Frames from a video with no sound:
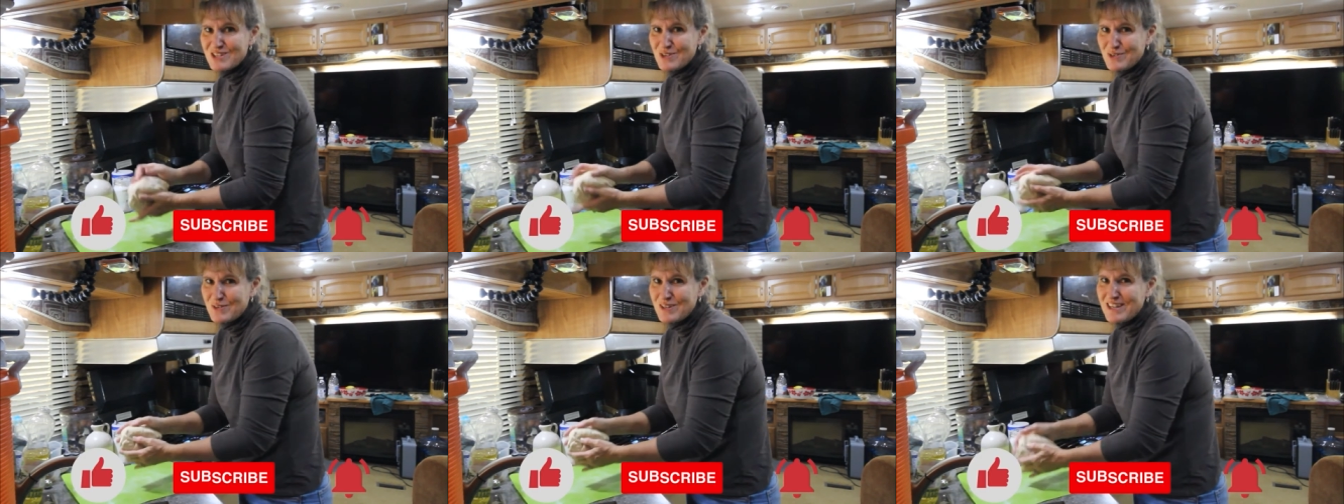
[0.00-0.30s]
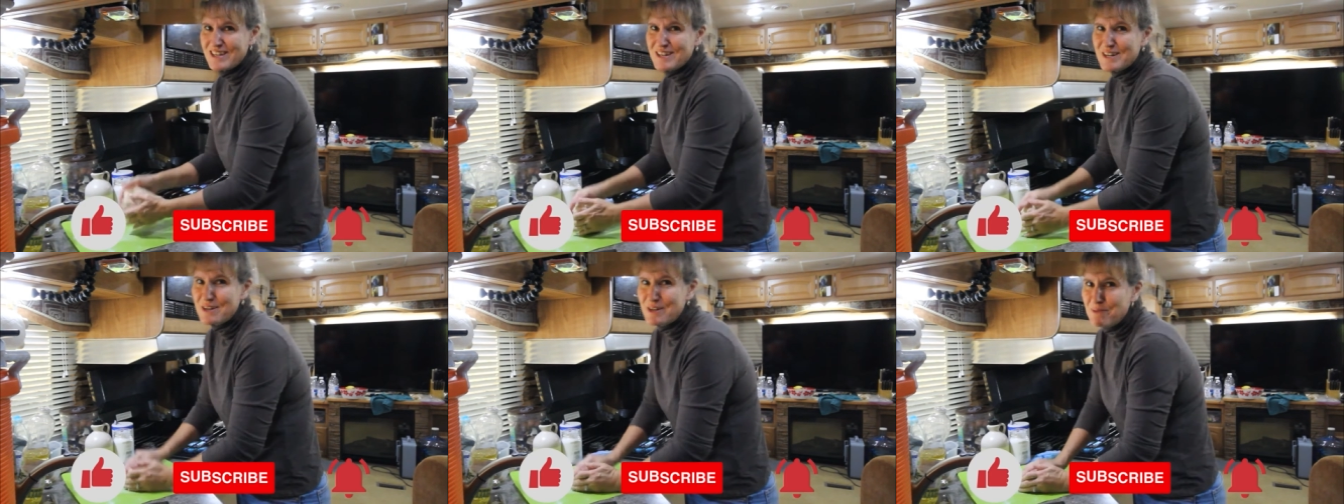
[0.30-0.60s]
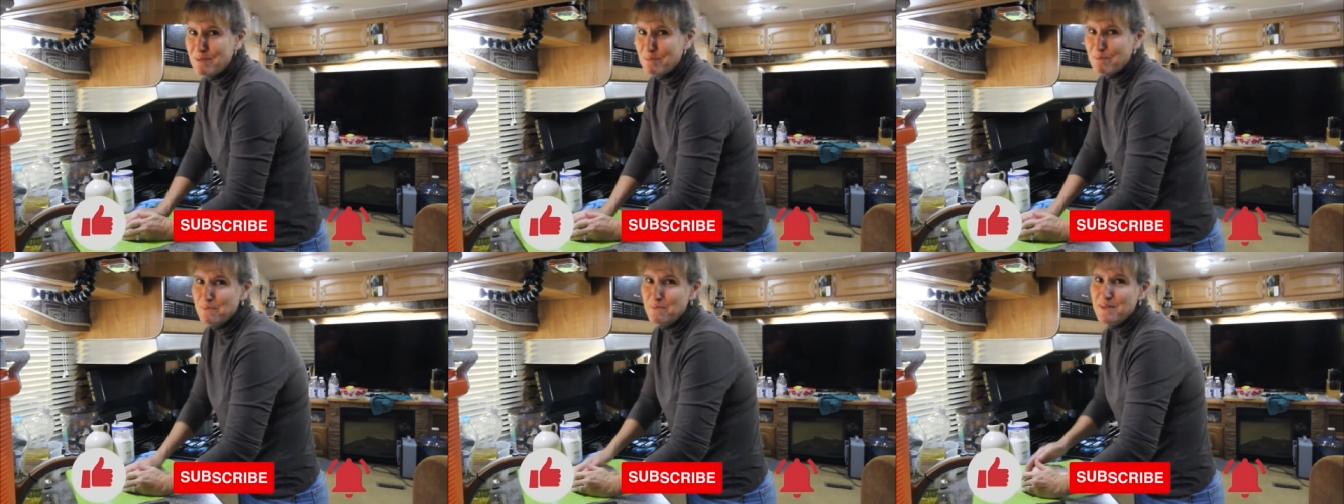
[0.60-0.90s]
You need
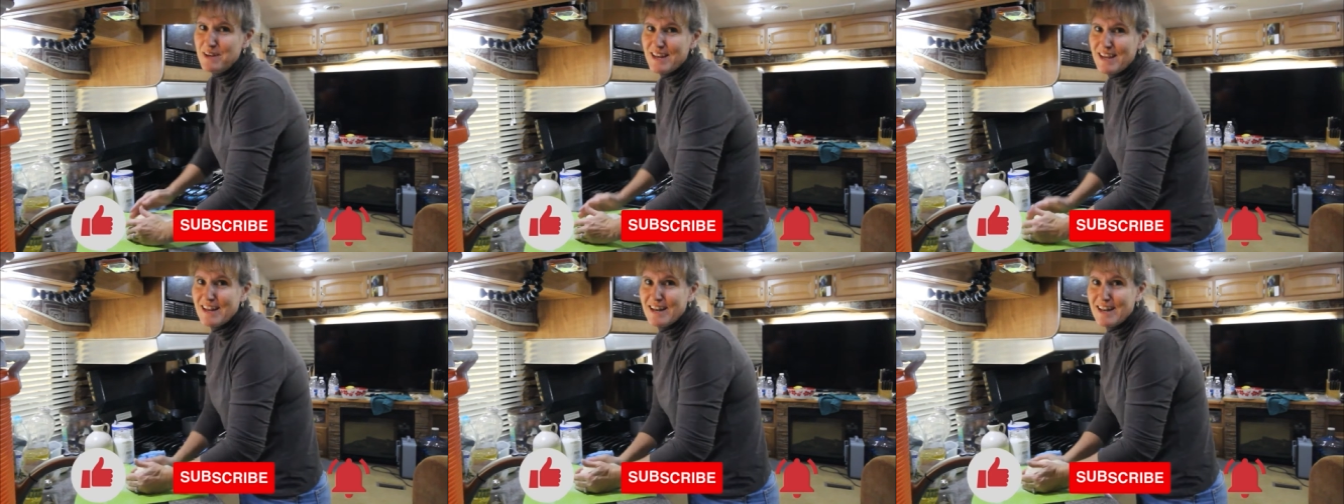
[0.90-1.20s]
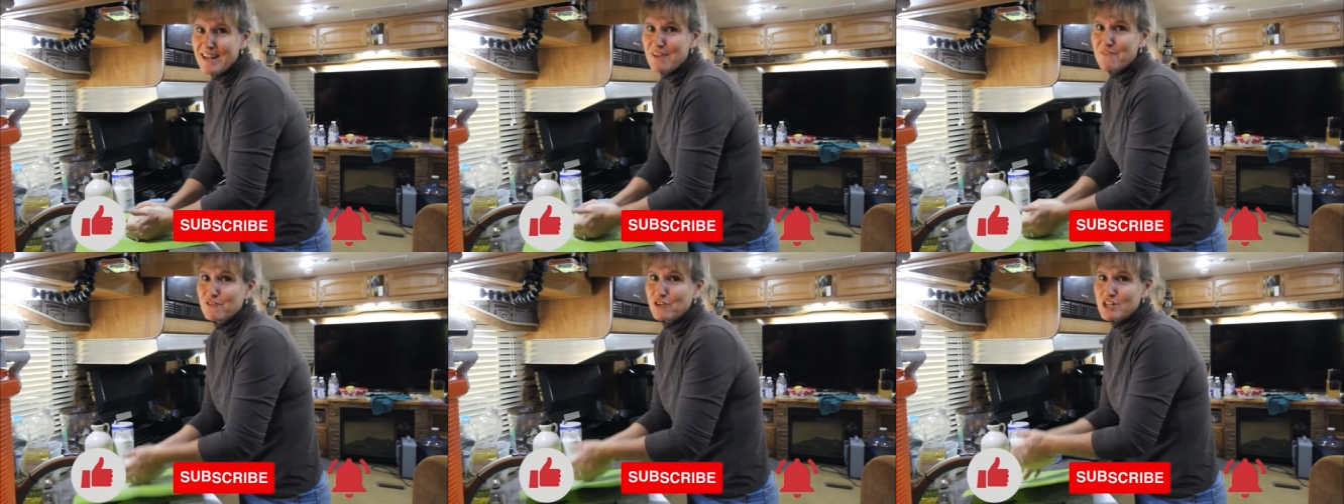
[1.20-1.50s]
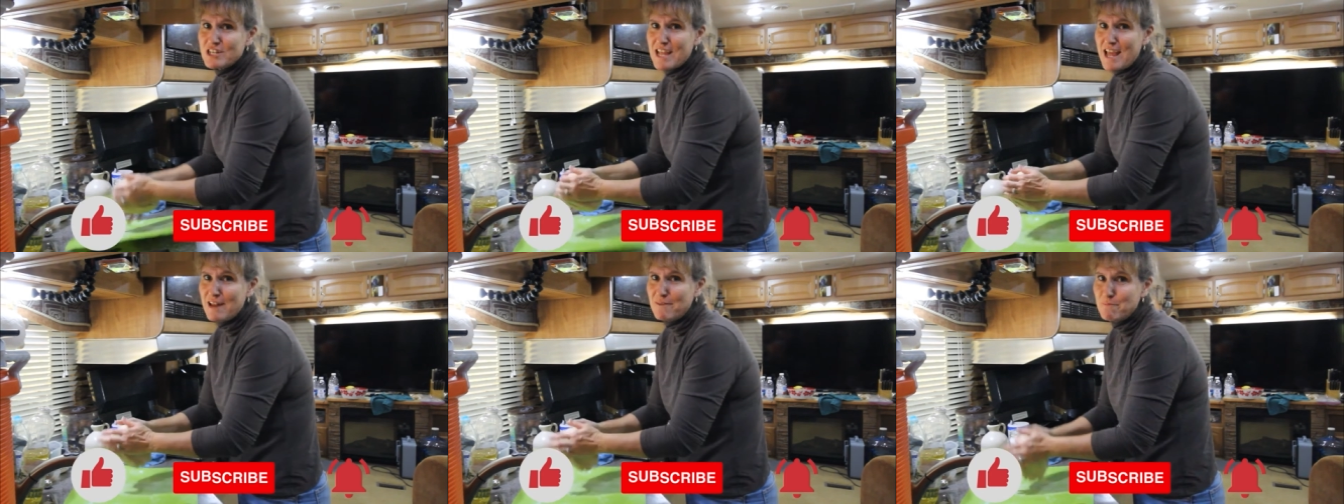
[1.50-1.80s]
to knead it for
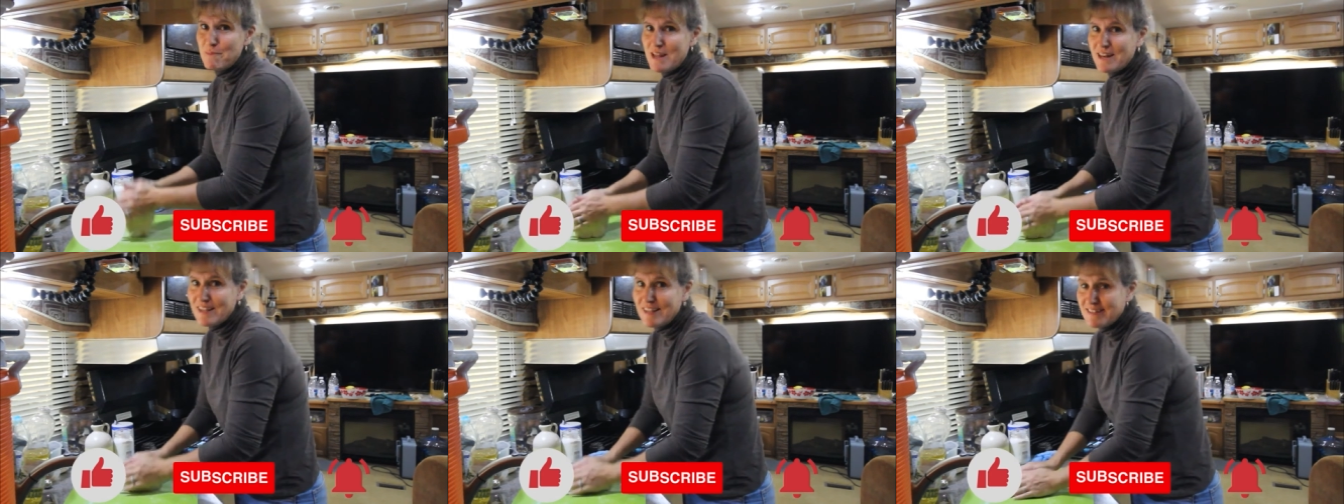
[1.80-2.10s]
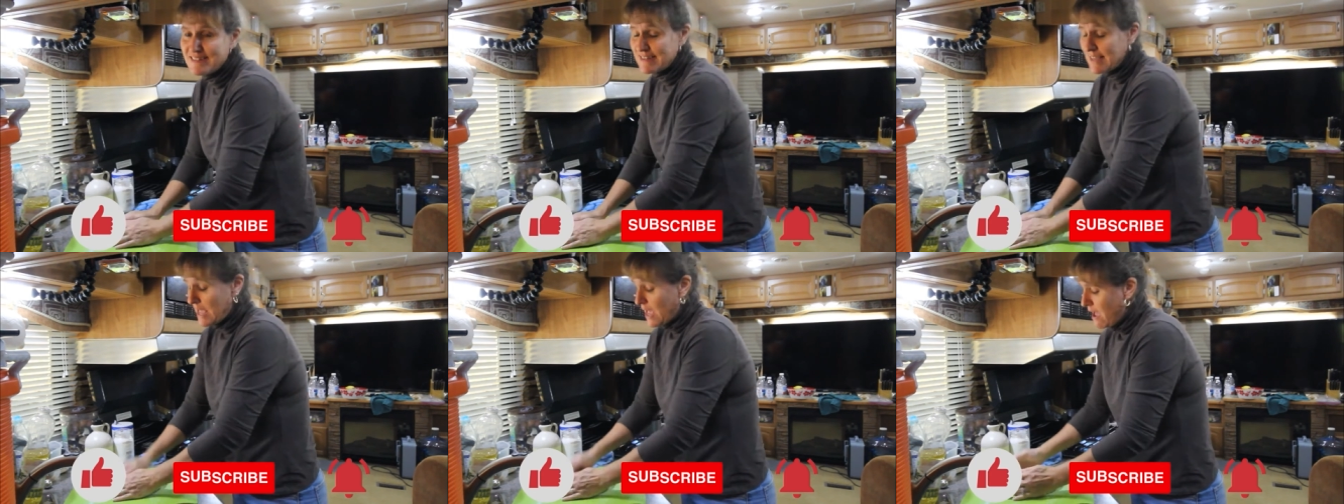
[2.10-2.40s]
ten minutes.